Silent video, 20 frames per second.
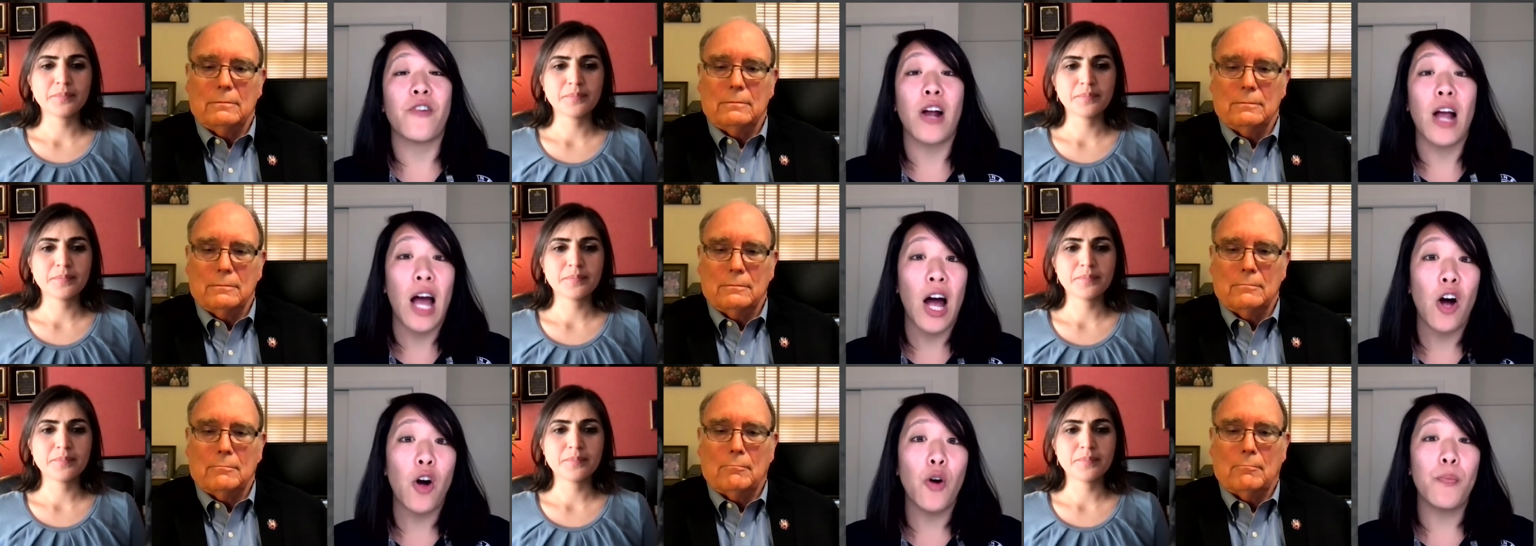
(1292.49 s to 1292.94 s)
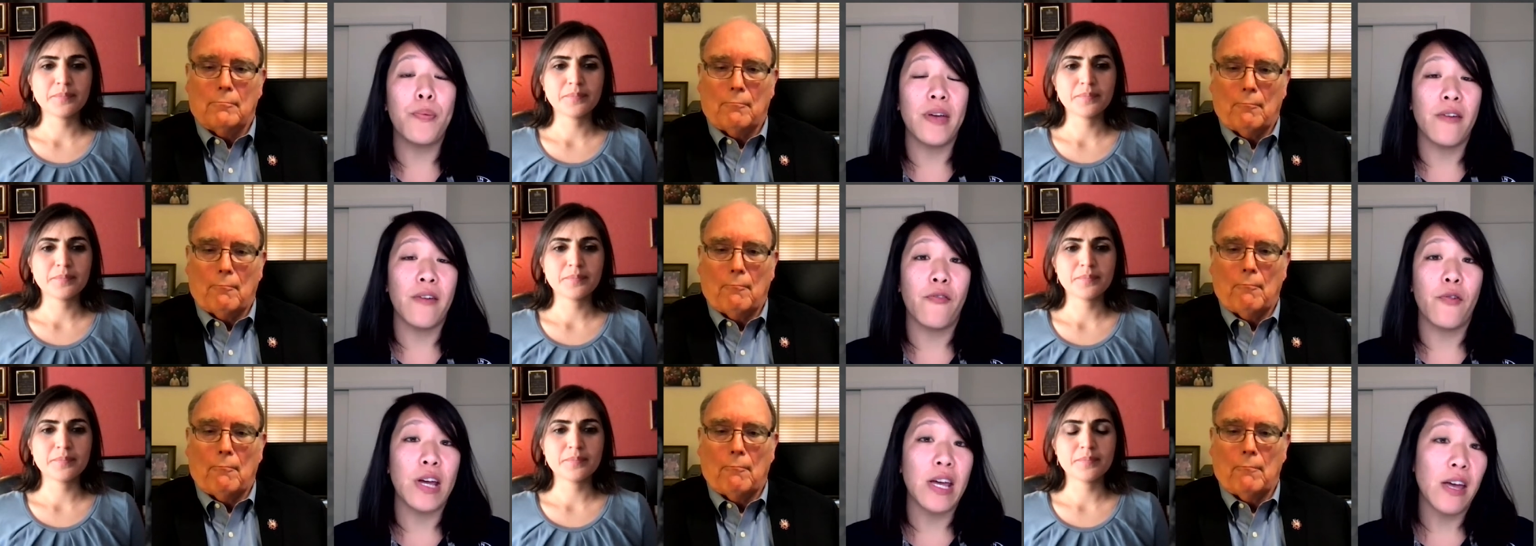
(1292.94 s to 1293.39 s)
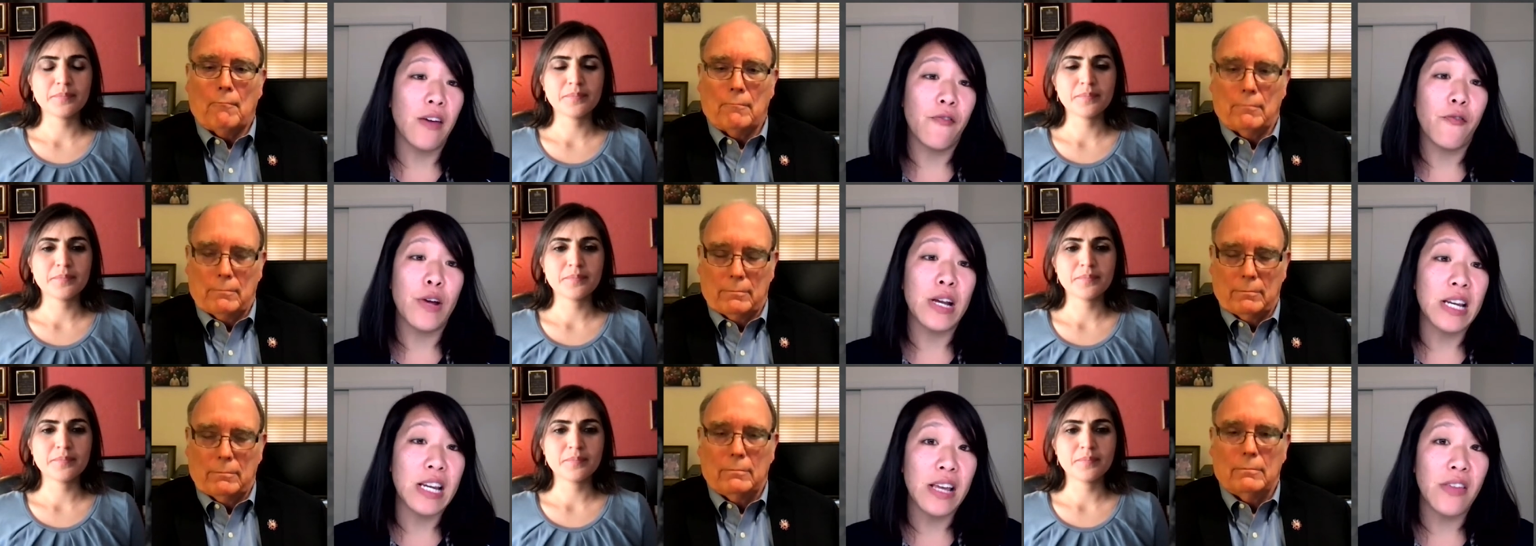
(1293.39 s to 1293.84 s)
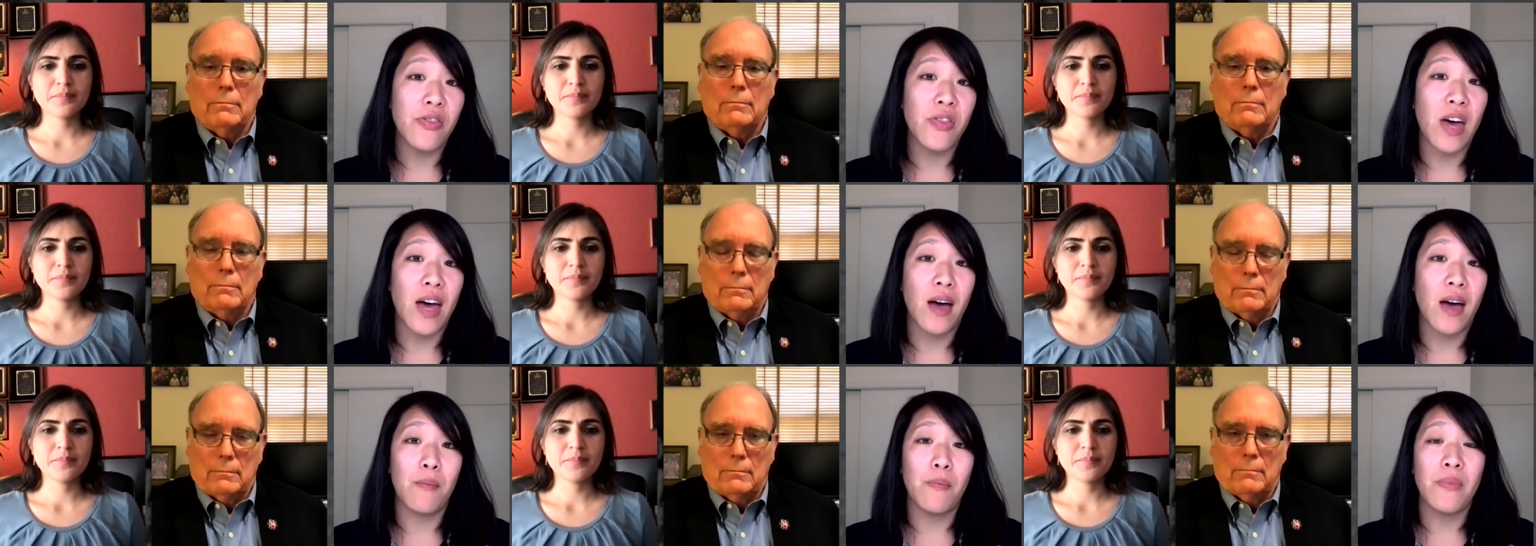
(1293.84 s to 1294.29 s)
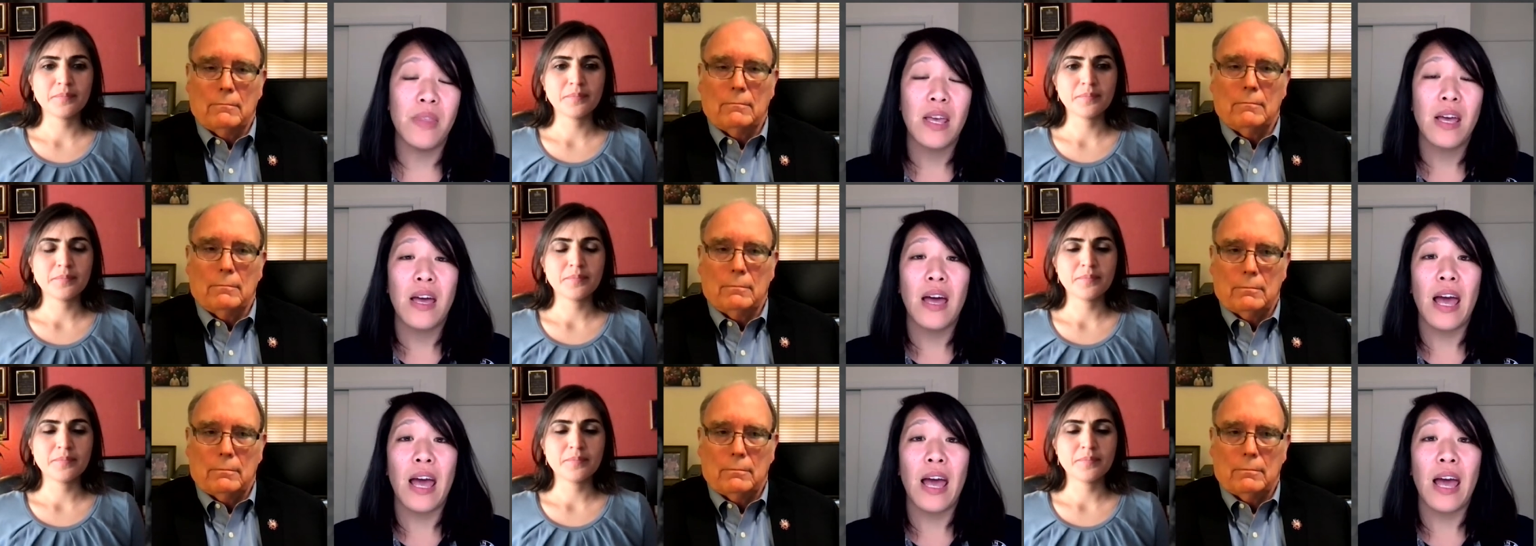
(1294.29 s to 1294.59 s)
Speaker 1: for help if we if we need them.